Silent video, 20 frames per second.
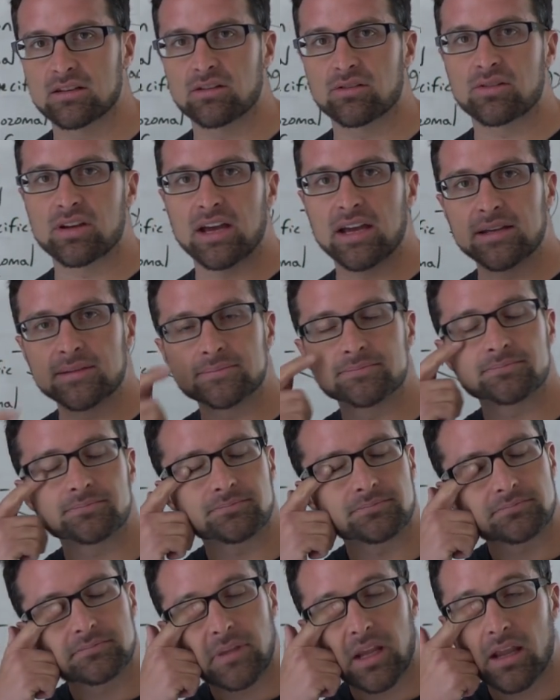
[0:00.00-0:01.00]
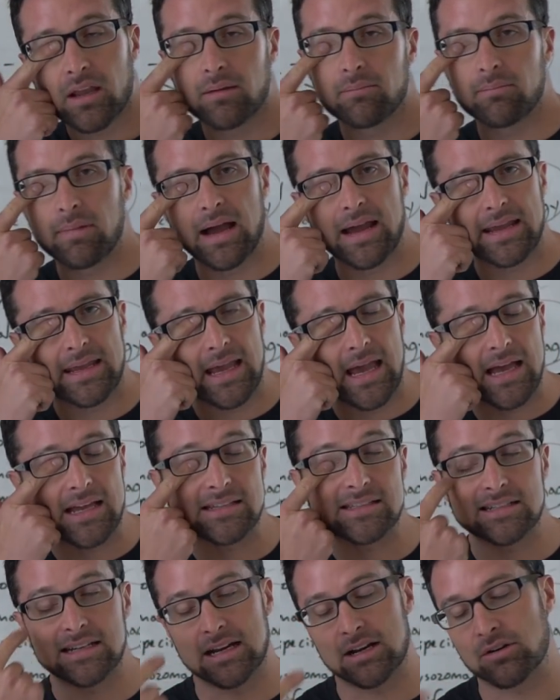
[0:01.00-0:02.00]
okay? My
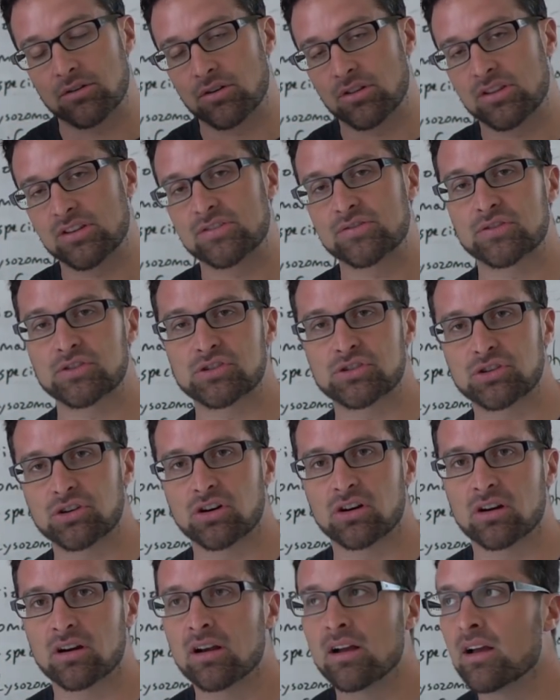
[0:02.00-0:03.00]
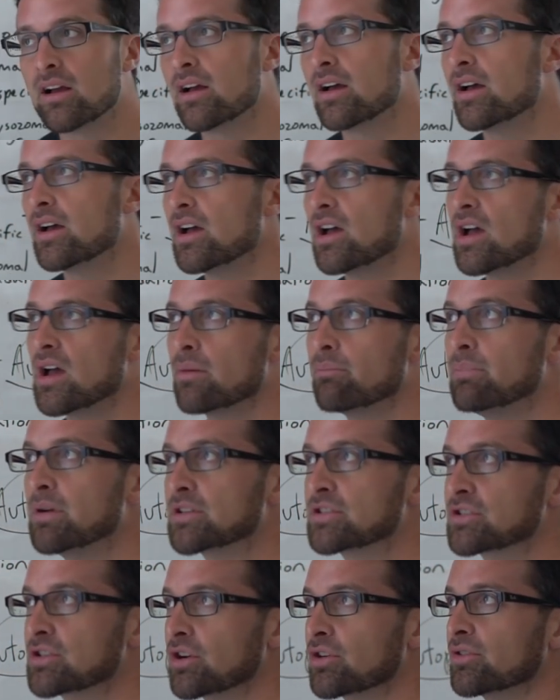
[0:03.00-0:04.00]
guess, and I don't know this for sure,
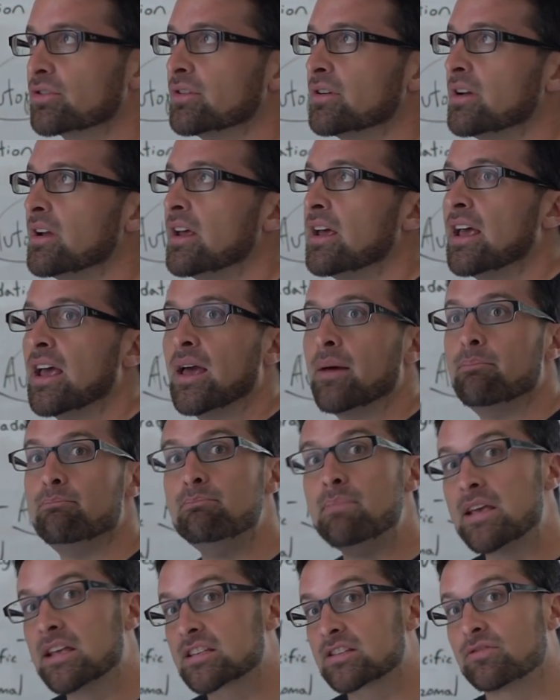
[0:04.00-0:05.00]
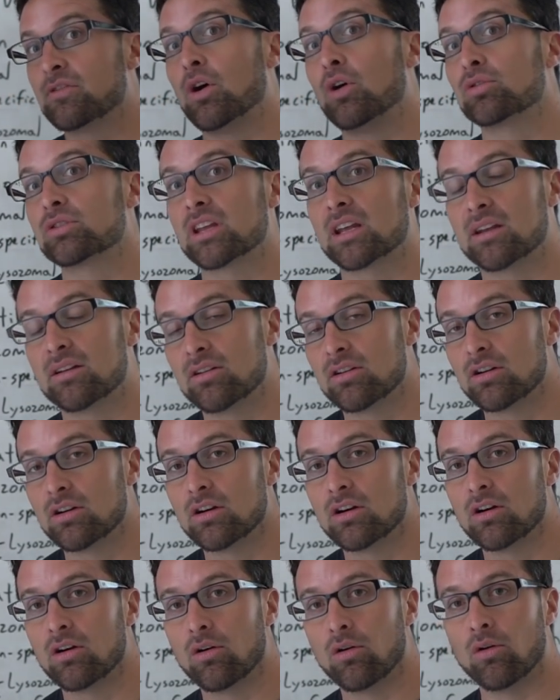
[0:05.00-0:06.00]
but certain misfolded
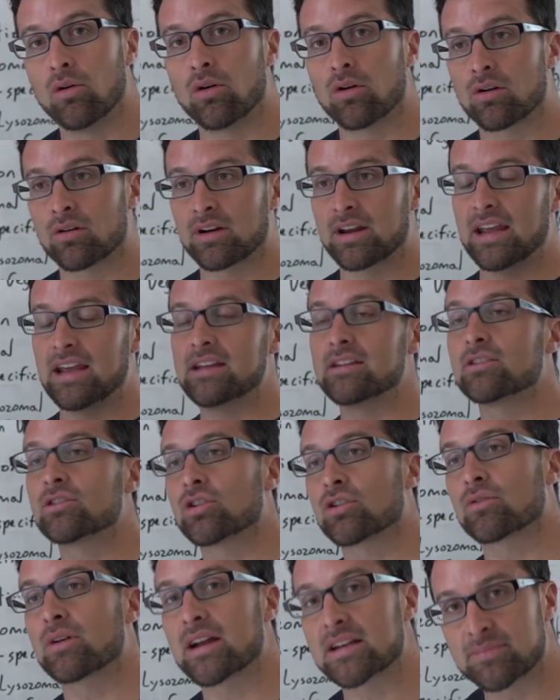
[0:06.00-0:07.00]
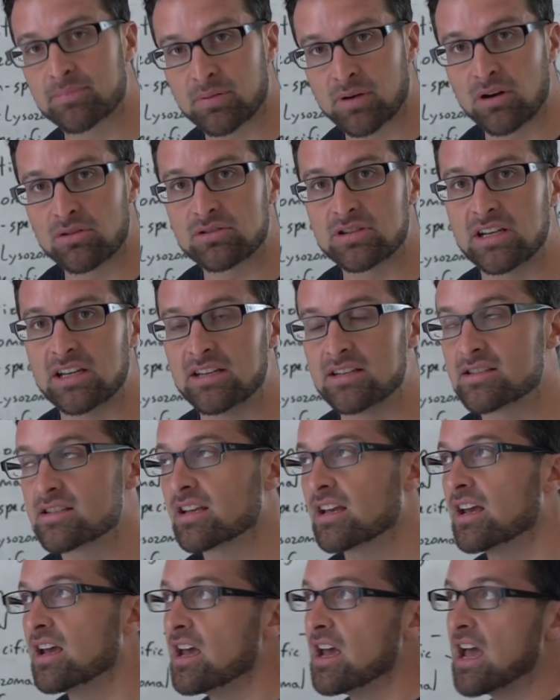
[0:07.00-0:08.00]
or incorrect proteins
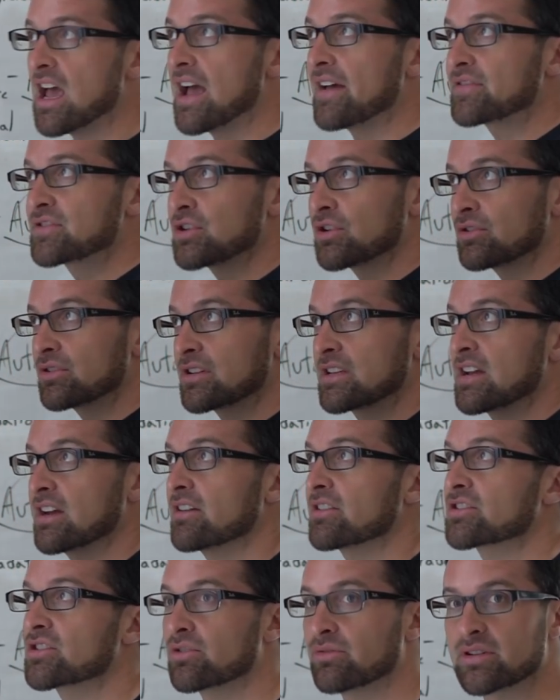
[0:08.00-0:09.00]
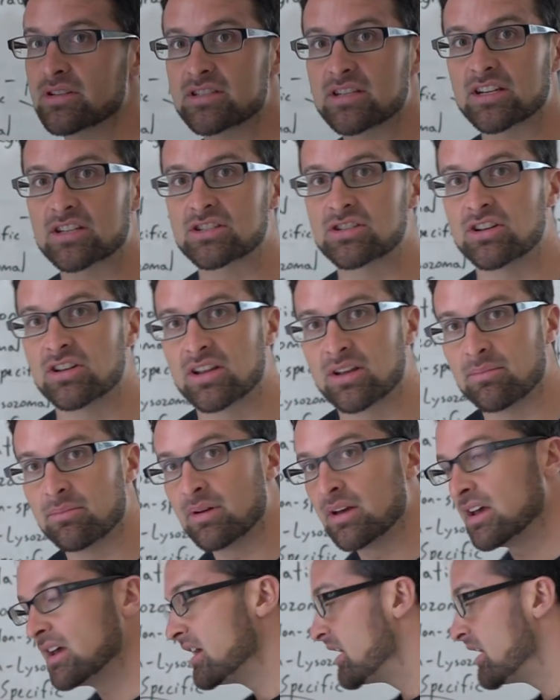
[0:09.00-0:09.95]
have certain characteristics to them